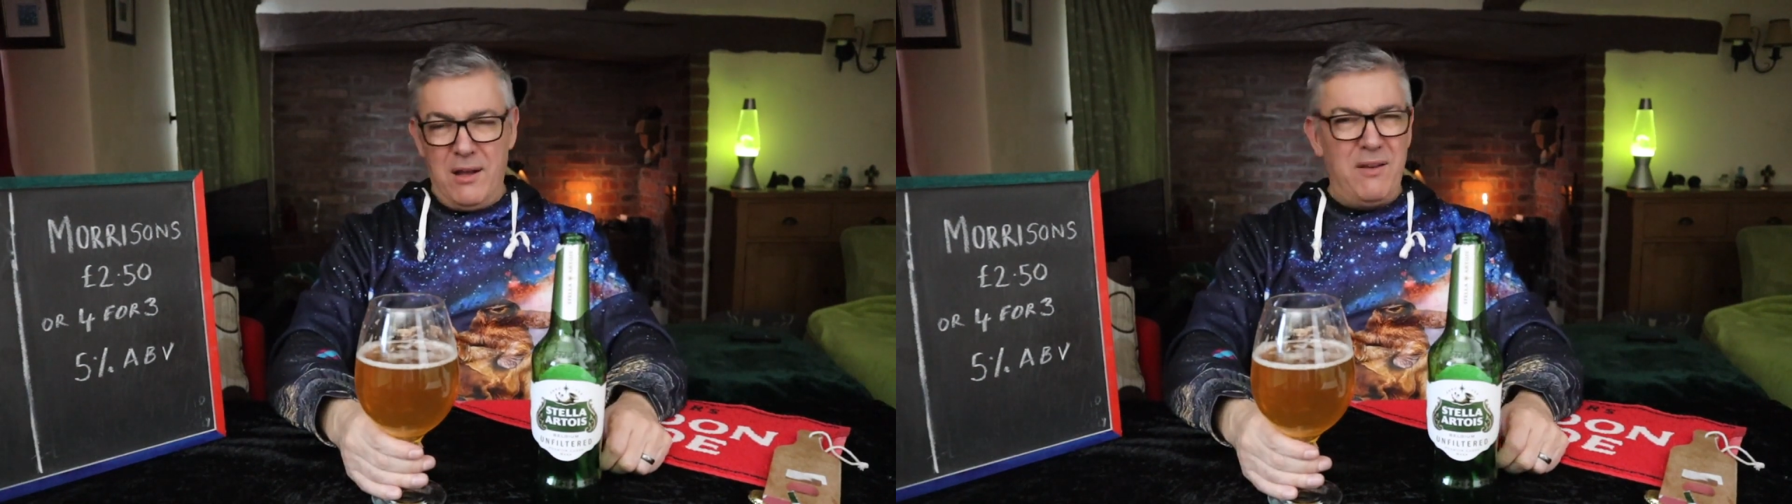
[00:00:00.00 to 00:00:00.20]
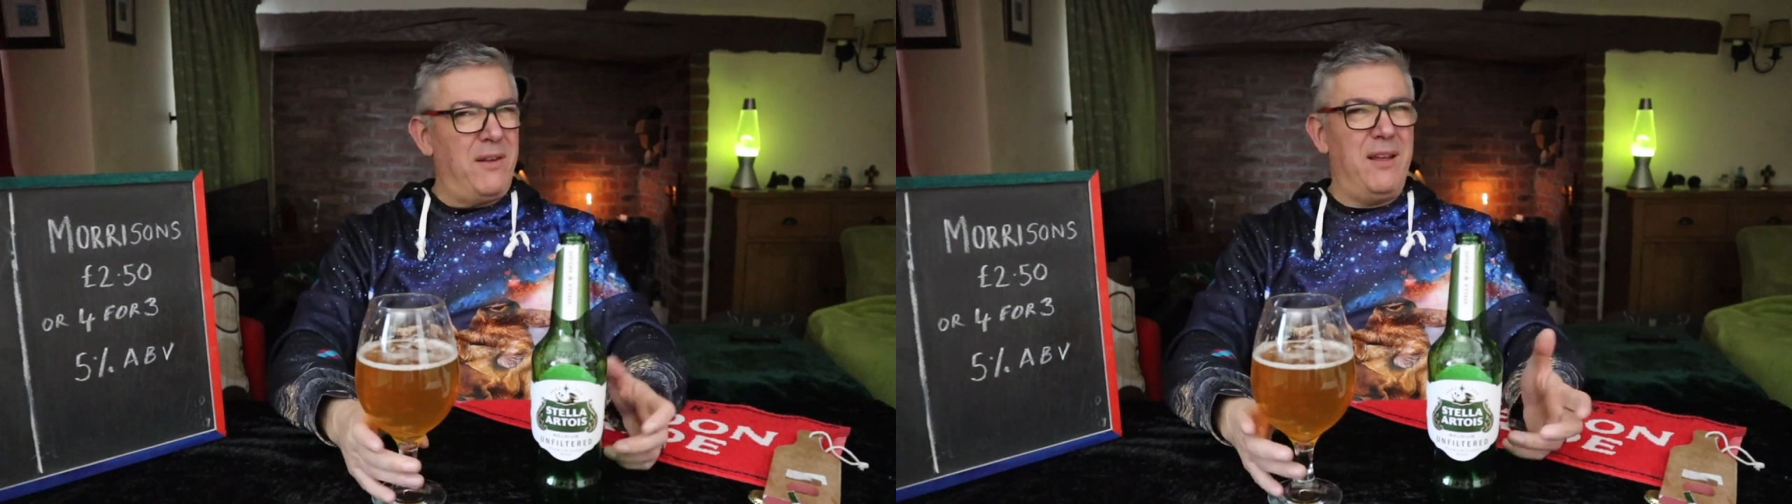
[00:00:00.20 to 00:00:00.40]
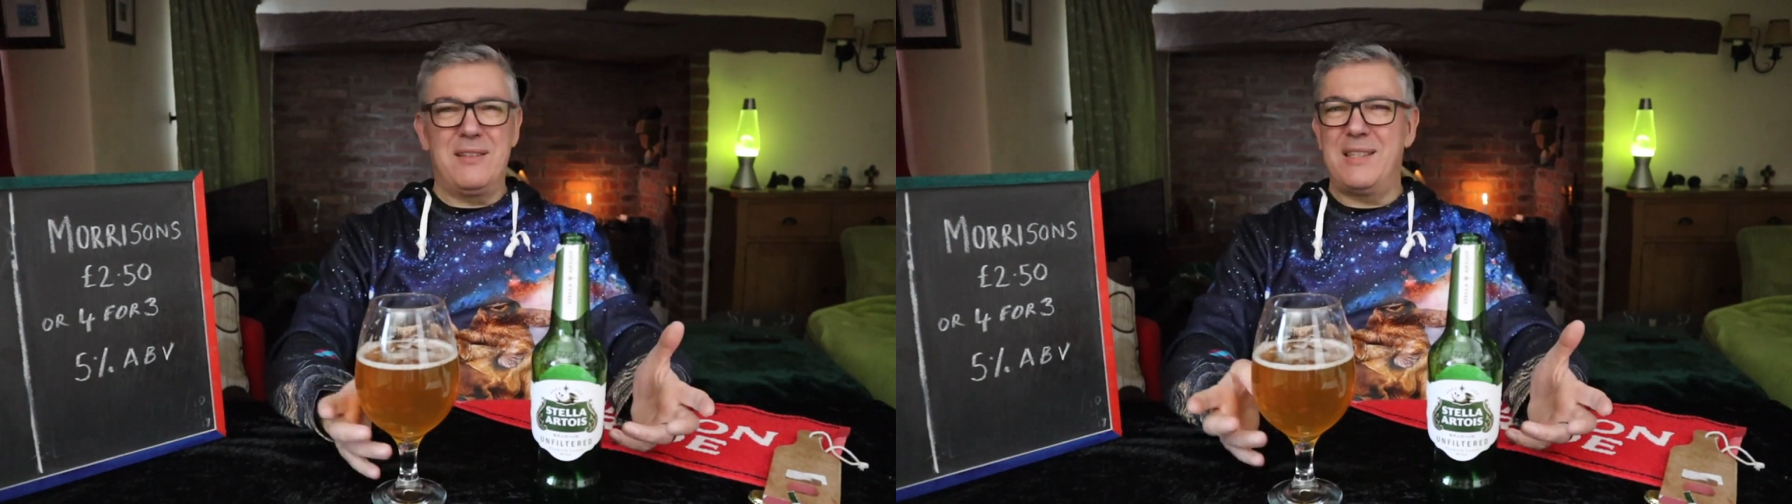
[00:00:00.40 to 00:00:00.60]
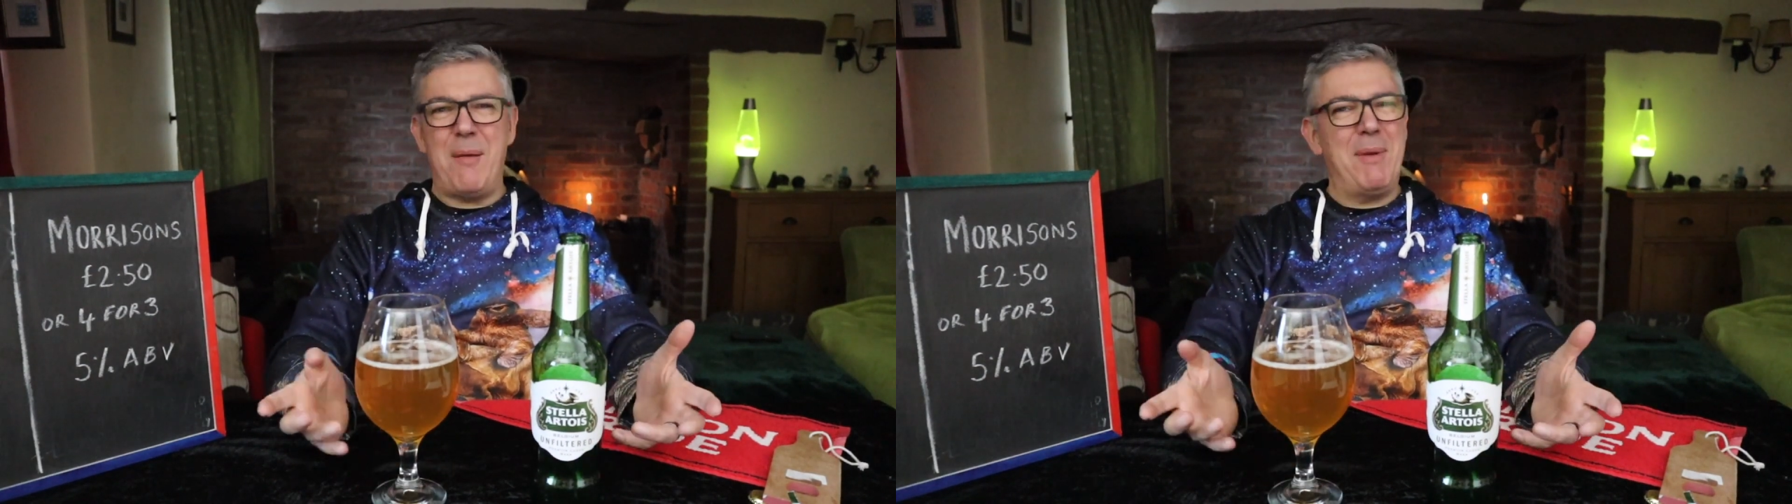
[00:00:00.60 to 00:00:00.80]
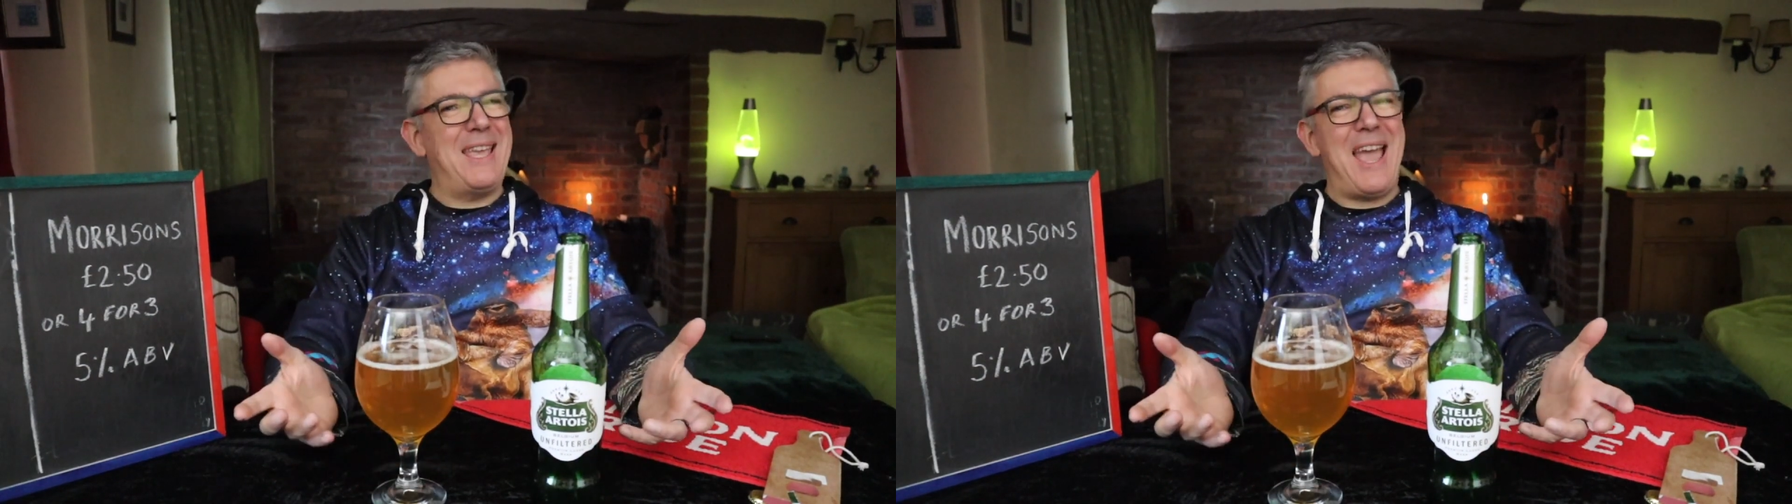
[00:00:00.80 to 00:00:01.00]
Does
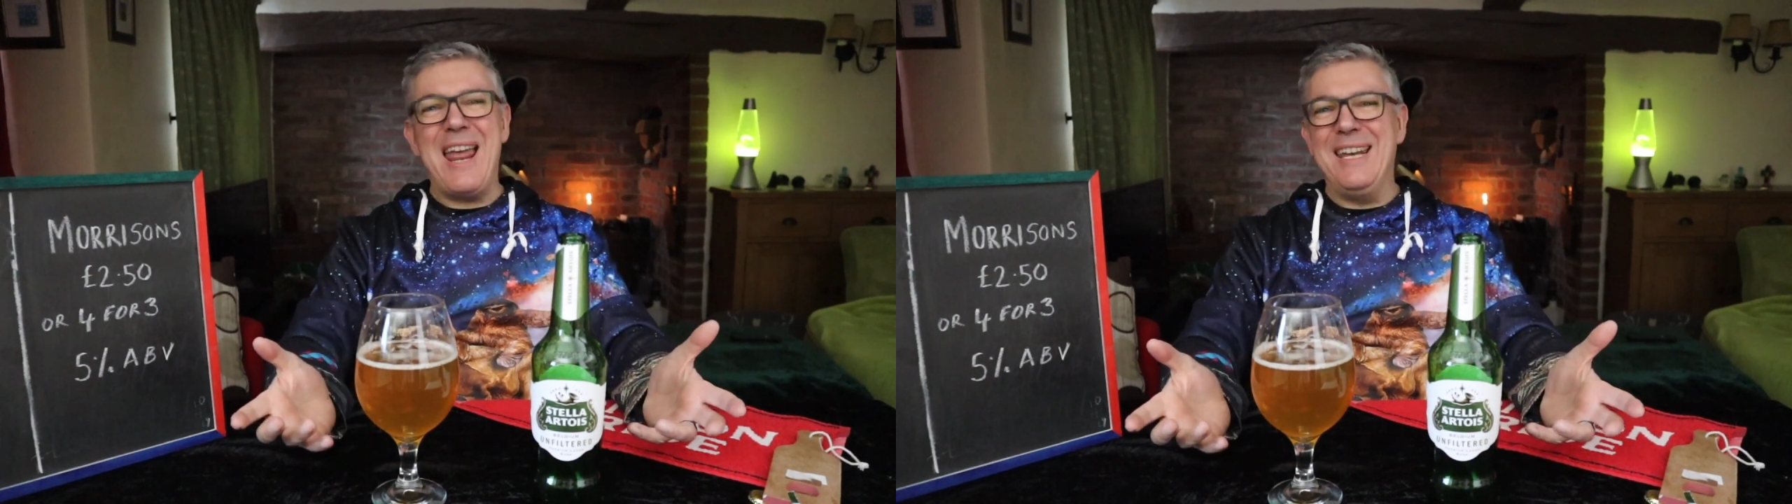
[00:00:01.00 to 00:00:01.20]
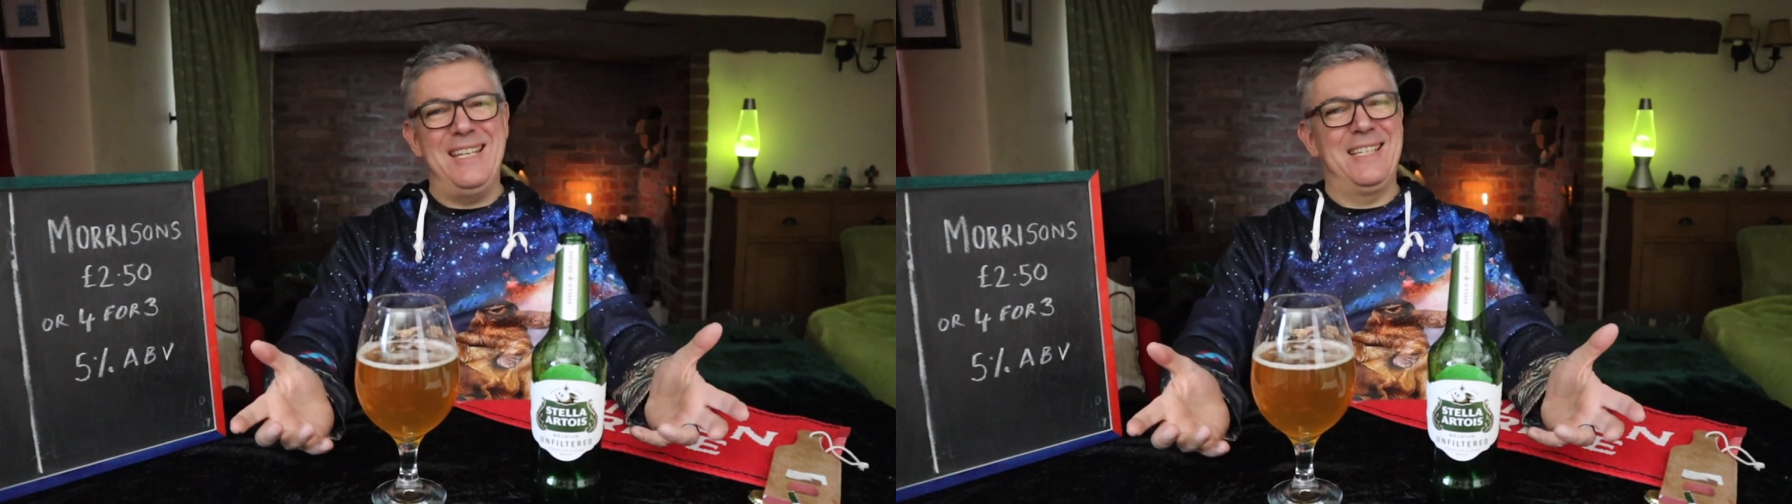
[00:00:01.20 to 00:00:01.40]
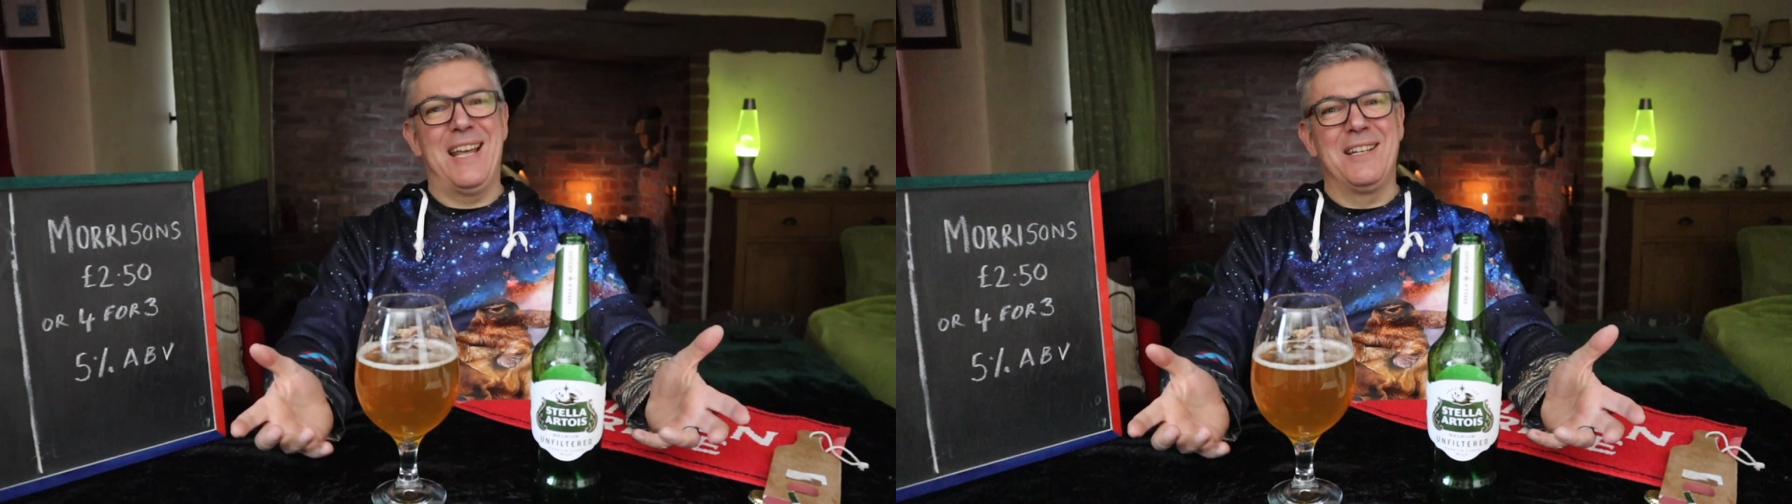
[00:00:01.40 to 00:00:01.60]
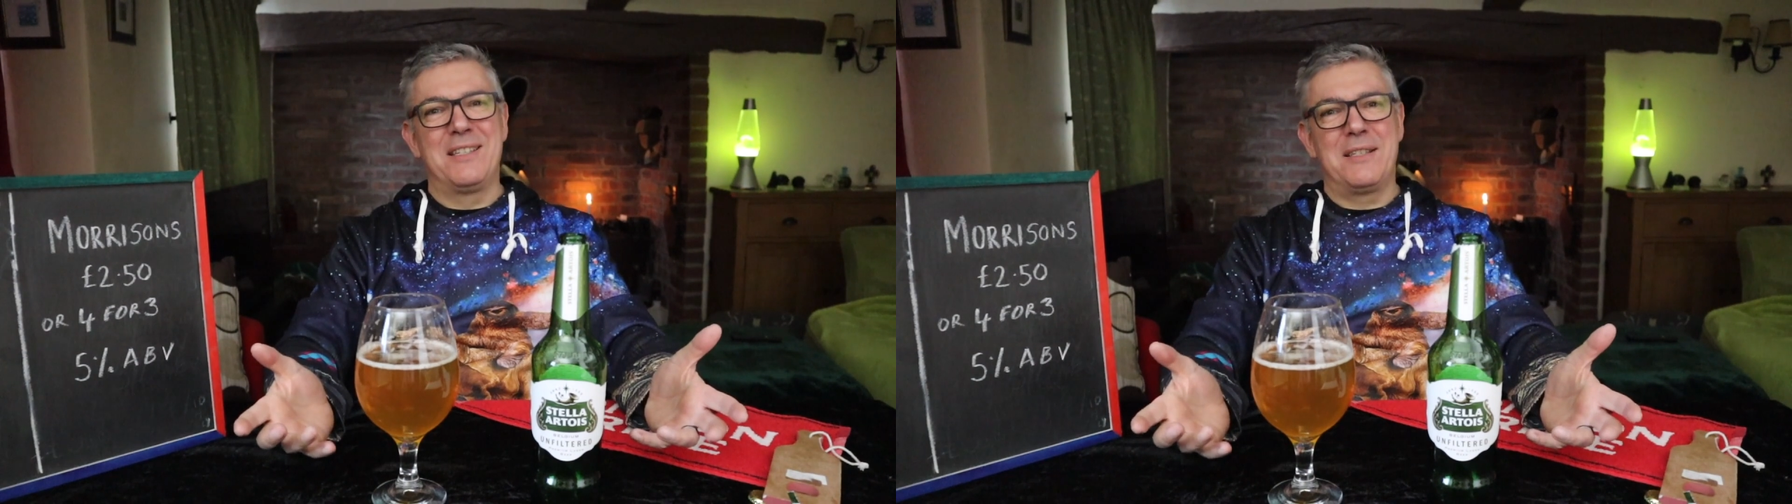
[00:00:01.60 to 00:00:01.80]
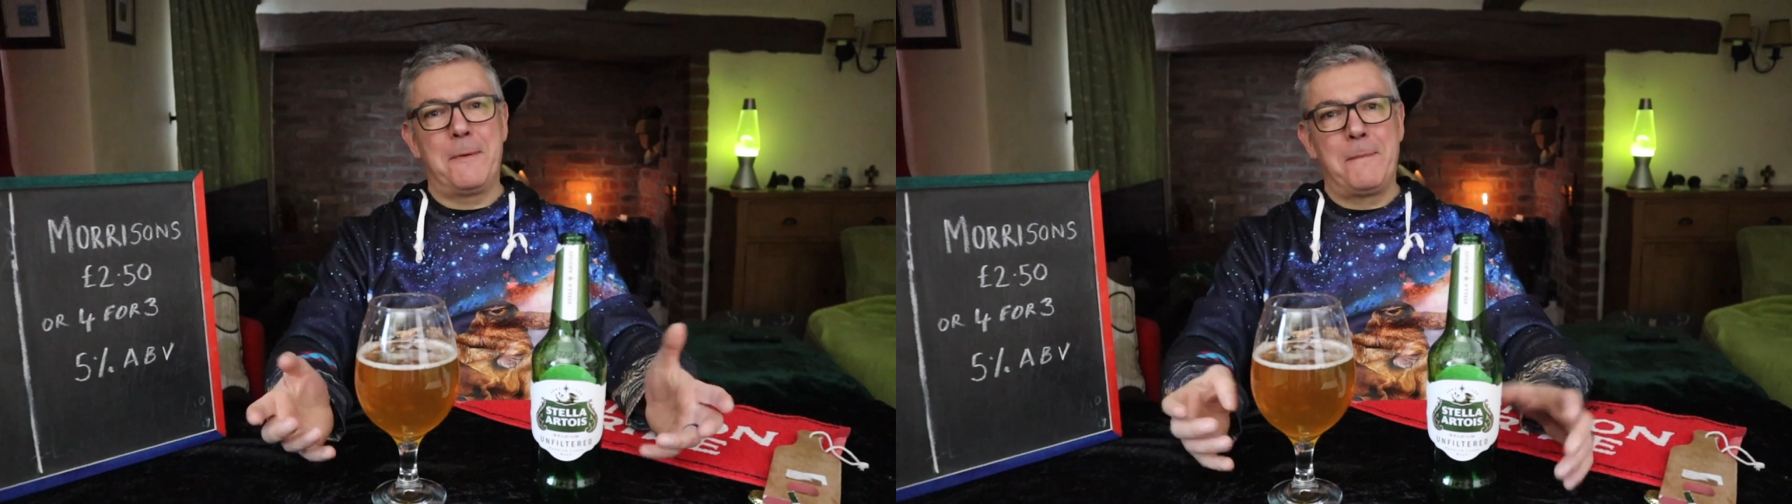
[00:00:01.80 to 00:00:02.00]
that make any
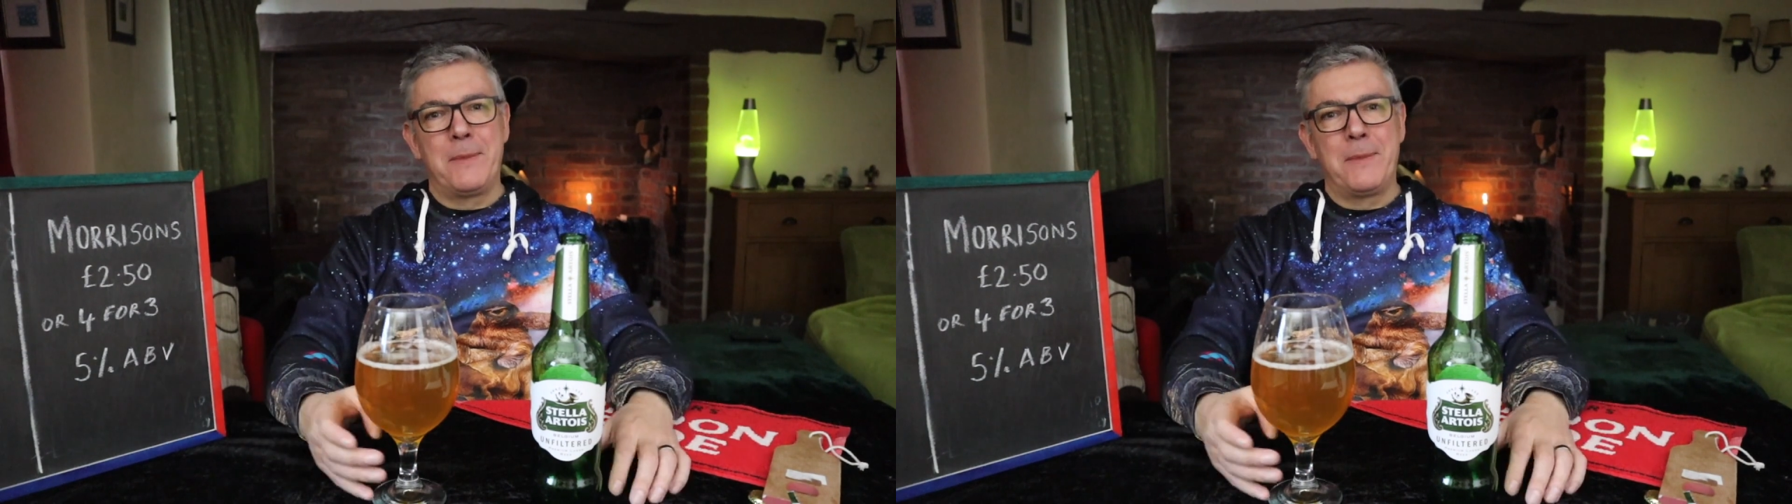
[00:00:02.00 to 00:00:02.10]
sense?